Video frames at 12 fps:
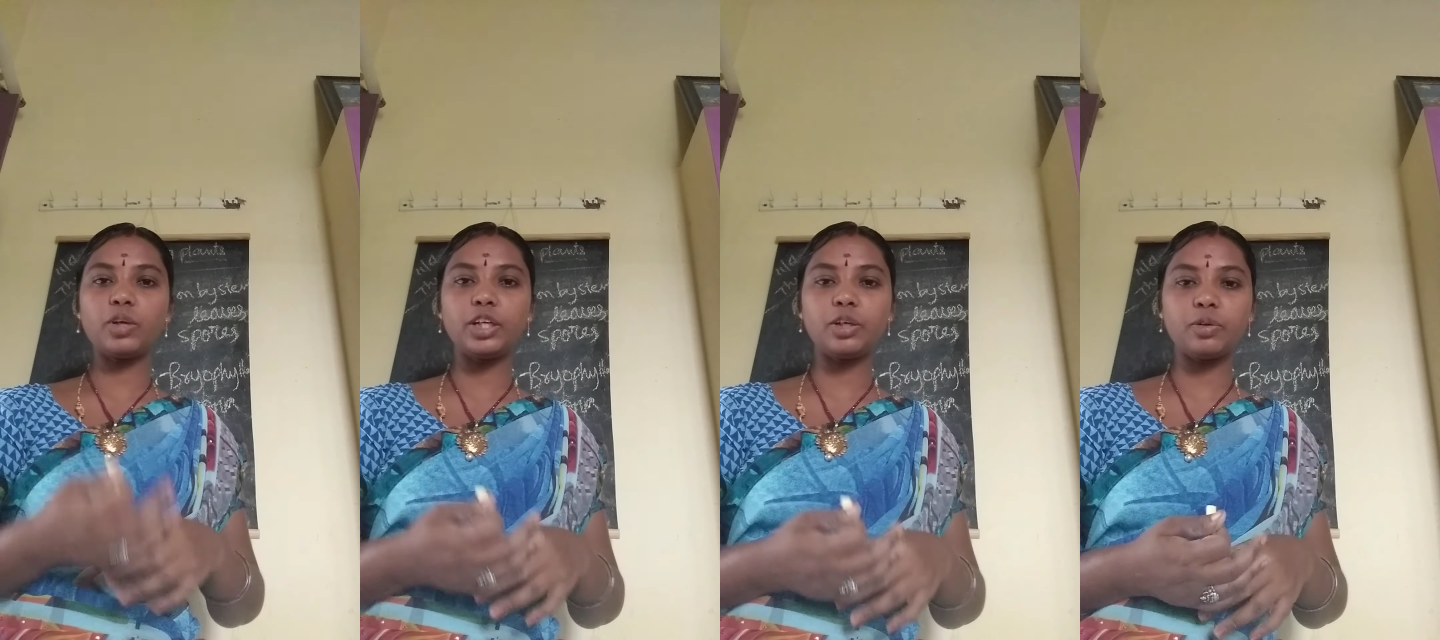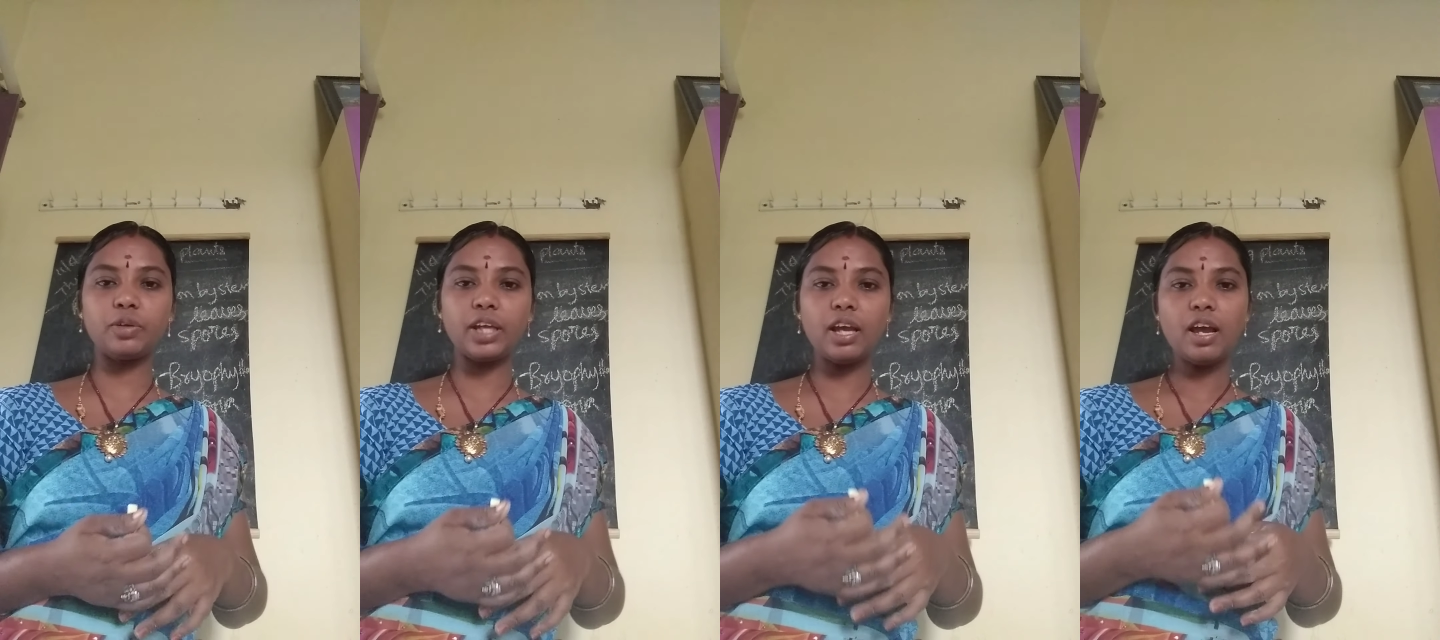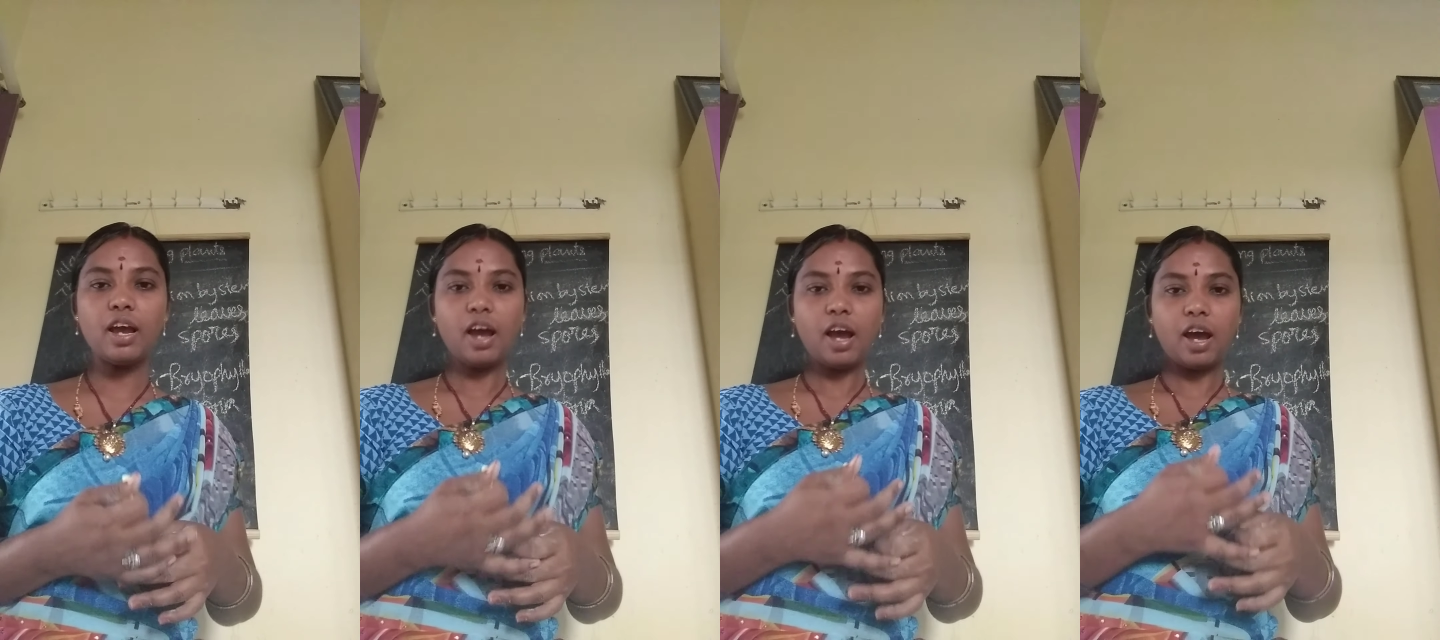into
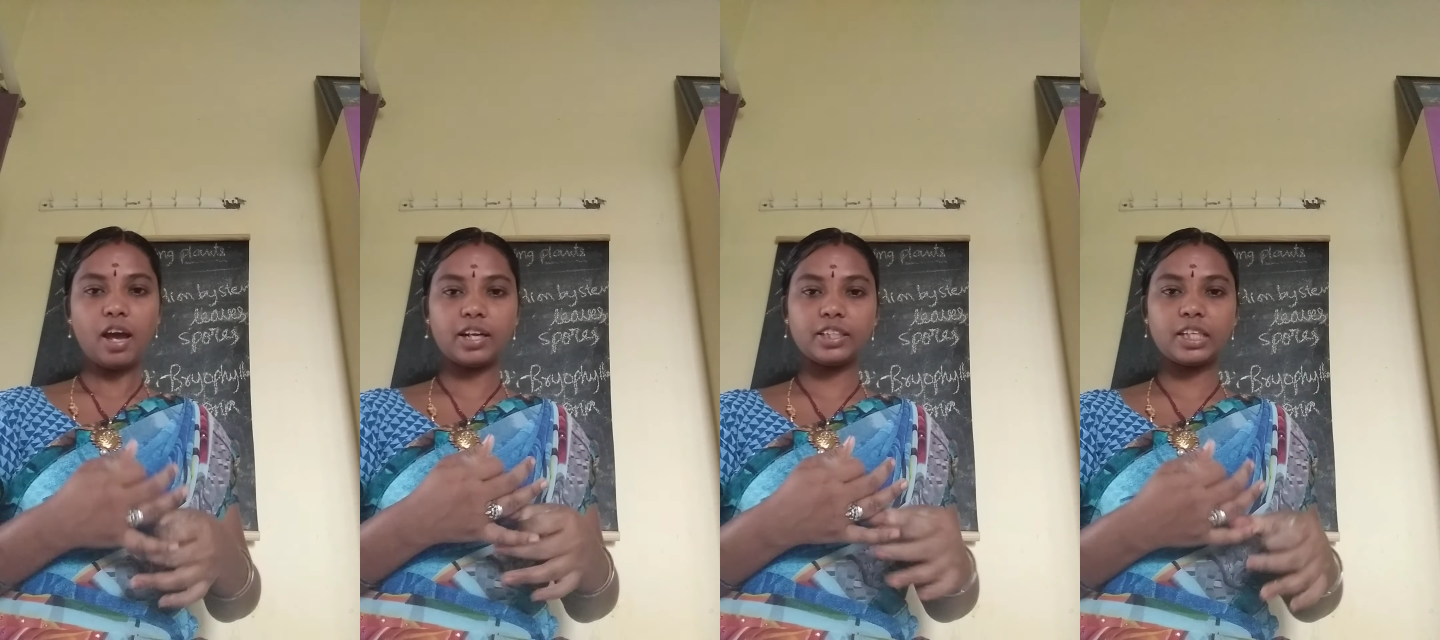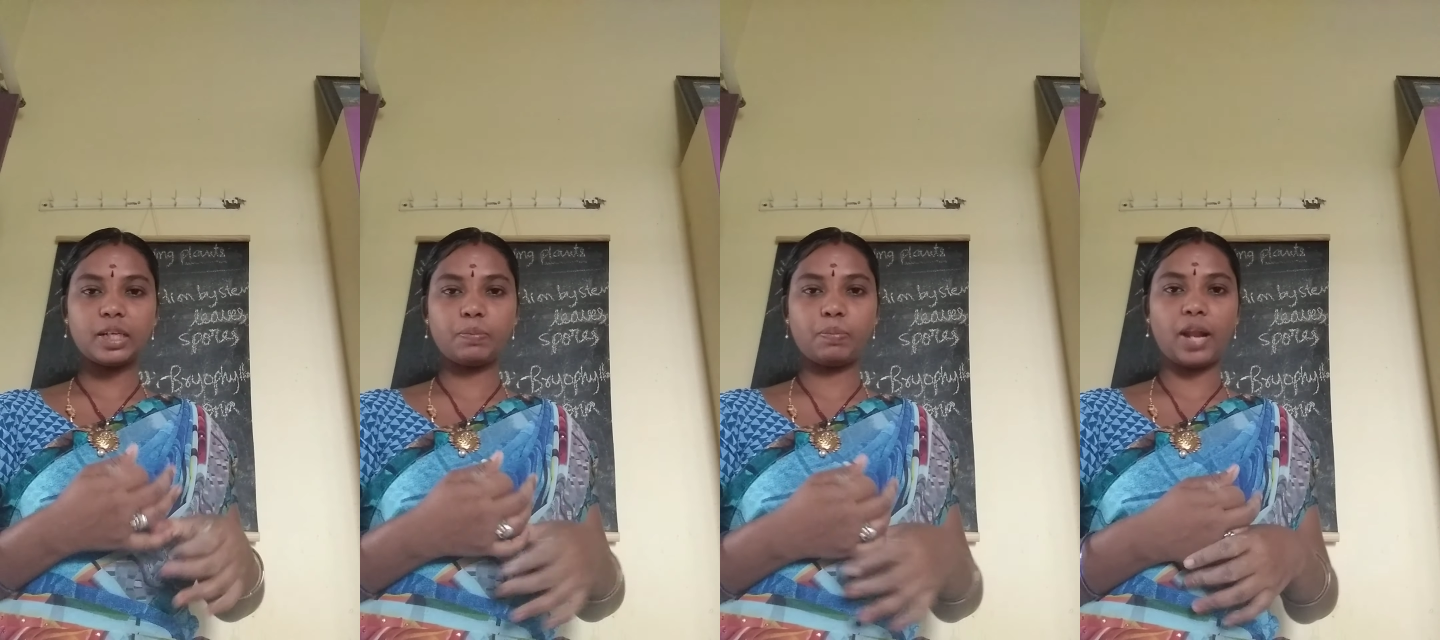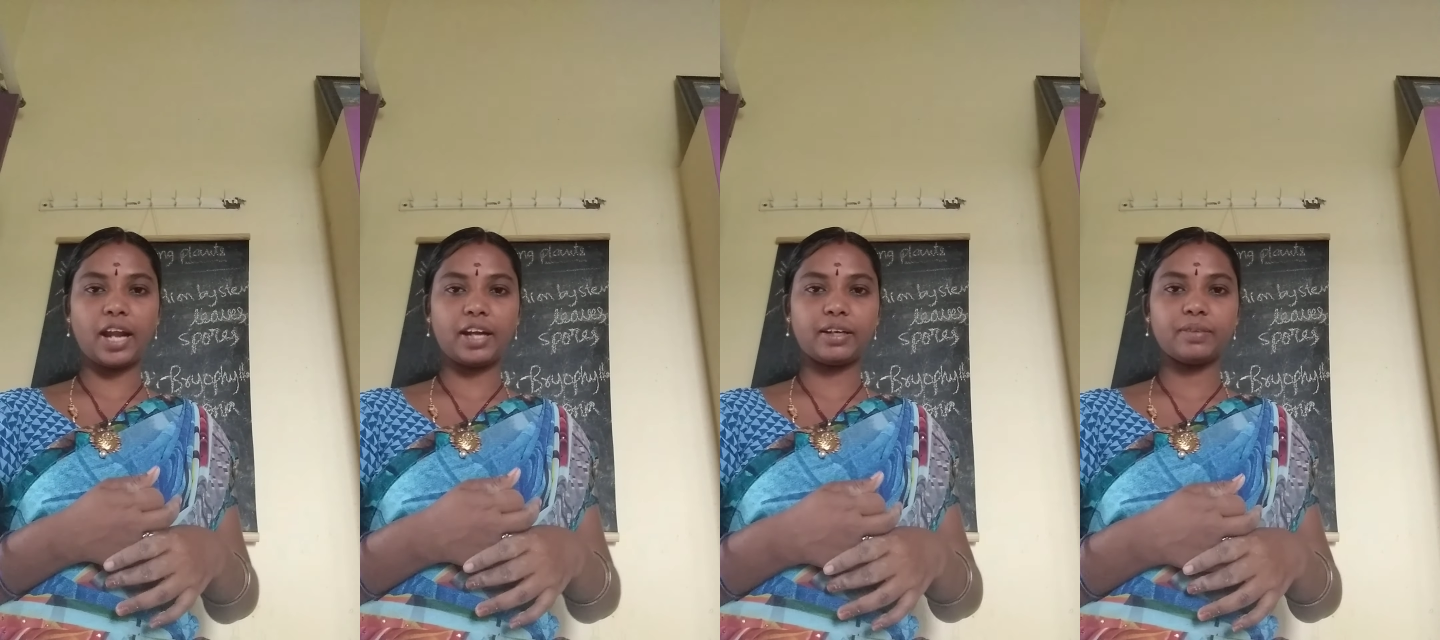another
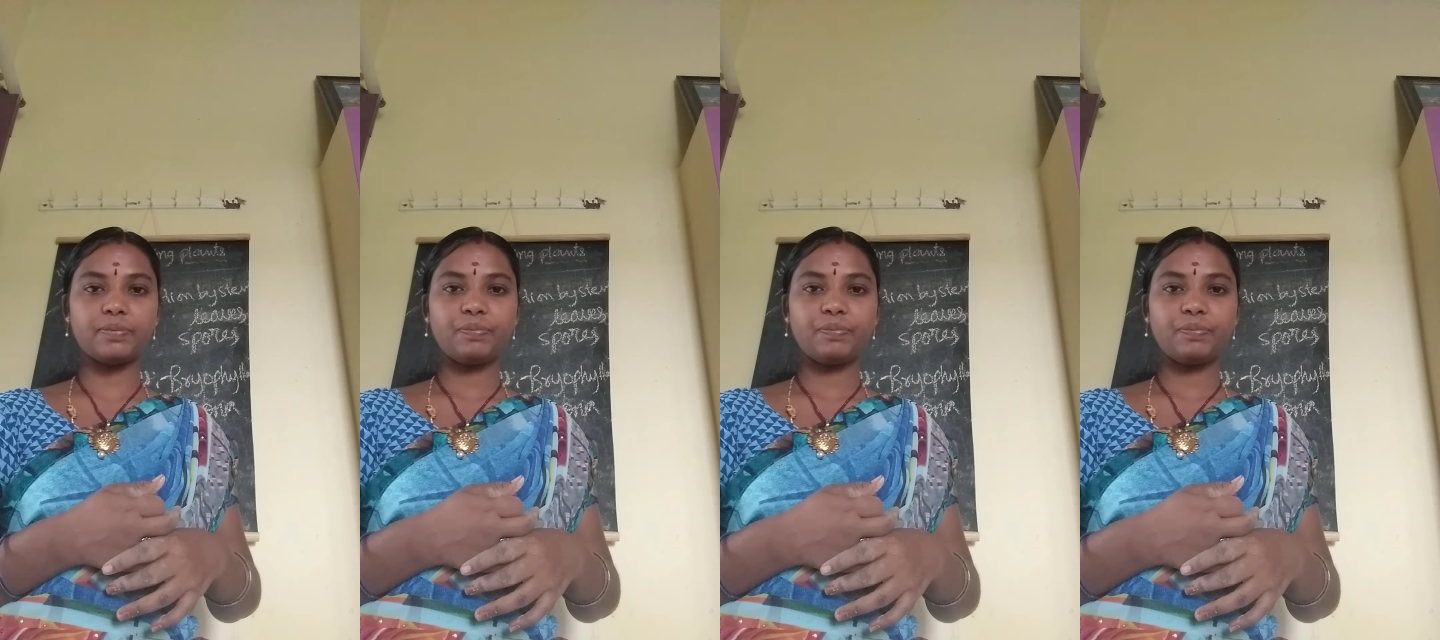plant.